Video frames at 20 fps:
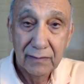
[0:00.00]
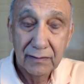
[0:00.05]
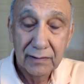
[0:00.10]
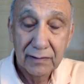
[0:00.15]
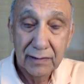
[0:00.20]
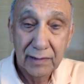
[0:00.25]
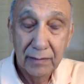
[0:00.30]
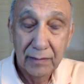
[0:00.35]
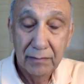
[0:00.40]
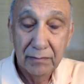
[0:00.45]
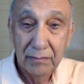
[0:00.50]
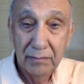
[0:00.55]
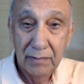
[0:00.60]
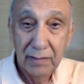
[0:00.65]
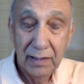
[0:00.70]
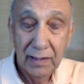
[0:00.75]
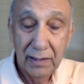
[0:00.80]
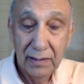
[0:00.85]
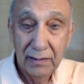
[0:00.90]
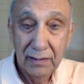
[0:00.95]
Some
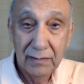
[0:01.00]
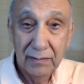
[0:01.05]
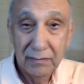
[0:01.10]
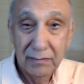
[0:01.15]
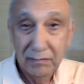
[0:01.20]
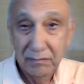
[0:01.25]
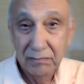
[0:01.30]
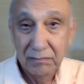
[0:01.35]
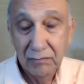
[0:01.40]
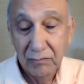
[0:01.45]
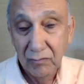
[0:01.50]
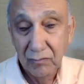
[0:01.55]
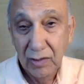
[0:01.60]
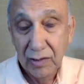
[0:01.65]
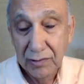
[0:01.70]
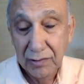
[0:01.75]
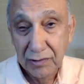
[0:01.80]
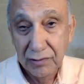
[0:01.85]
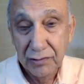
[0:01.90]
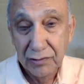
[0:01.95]
I
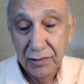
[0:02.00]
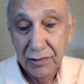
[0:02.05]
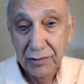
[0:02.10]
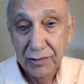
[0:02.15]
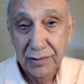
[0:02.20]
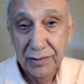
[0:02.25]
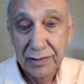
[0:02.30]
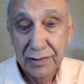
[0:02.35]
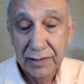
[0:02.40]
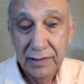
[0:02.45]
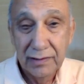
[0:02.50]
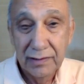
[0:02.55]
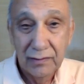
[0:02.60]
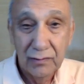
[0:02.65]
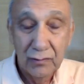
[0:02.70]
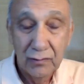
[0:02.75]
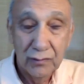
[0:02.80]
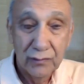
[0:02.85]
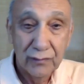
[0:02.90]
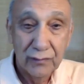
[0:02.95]
was interested in,
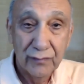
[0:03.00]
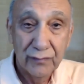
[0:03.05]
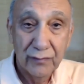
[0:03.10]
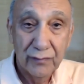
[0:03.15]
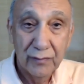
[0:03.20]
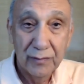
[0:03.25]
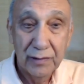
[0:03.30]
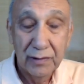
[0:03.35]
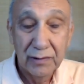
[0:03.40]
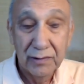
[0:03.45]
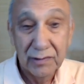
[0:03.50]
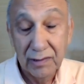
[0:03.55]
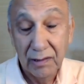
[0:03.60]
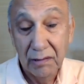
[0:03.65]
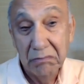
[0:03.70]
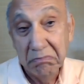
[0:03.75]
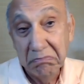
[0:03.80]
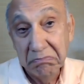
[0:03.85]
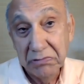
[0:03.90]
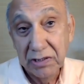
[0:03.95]
useful for me.
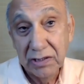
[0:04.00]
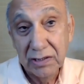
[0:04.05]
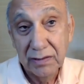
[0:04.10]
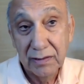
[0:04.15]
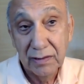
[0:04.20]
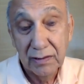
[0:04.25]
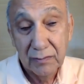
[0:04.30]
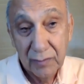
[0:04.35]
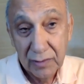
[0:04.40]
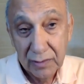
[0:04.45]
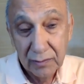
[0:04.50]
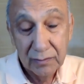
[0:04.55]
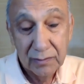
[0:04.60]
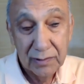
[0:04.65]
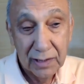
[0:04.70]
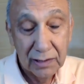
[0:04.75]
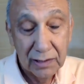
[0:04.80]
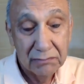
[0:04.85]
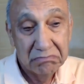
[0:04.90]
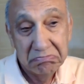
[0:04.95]
Some that was
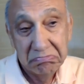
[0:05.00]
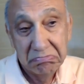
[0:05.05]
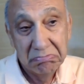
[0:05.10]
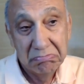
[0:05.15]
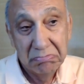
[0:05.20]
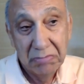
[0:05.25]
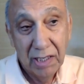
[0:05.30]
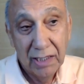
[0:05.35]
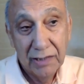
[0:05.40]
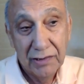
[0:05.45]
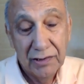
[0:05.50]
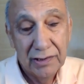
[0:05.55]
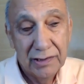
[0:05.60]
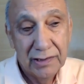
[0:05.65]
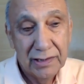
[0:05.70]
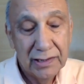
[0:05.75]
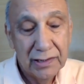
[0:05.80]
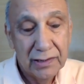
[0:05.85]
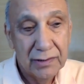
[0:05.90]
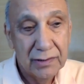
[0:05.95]
not. I
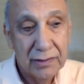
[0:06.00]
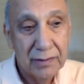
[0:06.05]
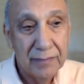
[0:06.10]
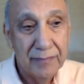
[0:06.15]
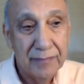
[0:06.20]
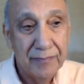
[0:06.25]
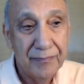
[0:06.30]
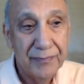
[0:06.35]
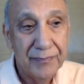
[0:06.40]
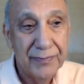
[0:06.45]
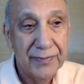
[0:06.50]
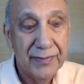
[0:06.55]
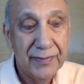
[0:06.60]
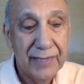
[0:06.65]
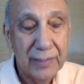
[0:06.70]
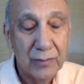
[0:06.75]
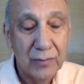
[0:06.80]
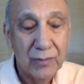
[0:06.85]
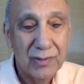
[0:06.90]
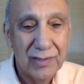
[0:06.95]
didn't need them.
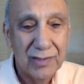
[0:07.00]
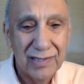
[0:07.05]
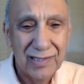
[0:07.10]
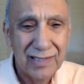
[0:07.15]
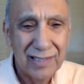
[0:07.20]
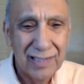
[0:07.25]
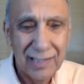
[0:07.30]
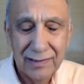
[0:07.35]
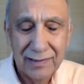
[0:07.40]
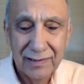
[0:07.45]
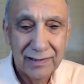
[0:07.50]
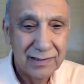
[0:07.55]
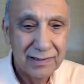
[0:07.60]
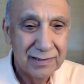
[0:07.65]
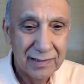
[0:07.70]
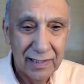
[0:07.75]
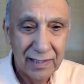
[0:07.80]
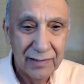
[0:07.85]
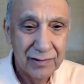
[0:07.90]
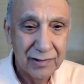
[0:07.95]
That's when I realized it's
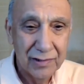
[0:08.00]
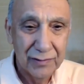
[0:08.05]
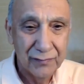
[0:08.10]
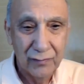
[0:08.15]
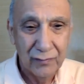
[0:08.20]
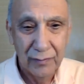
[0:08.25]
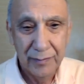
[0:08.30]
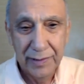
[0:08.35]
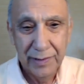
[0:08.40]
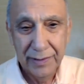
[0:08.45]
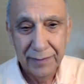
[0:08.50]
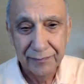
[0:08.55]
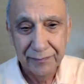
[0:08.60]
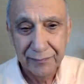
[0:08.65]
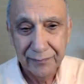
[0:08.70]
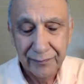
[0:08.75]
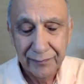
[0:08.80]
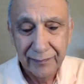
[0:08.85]
not just for me.